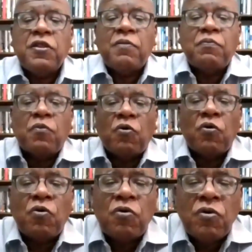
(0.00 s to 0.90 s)
the
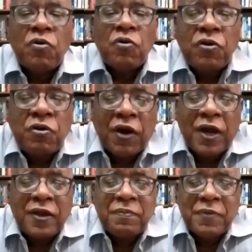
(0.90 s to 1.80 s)
more you
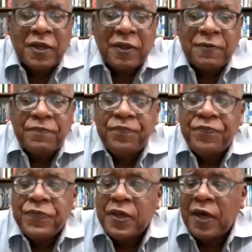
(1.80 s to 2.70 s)
undermine
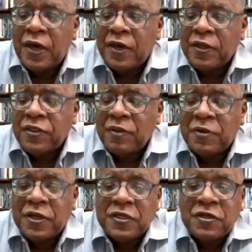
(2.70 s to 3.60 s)
uh, the
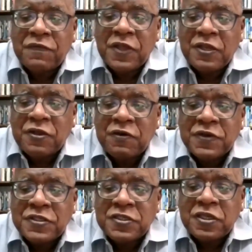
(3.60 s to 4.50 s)
ability of that
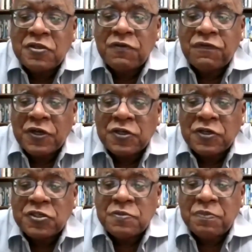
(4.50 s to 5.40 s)
university to
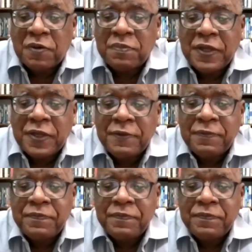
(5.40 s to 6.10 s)
function properly.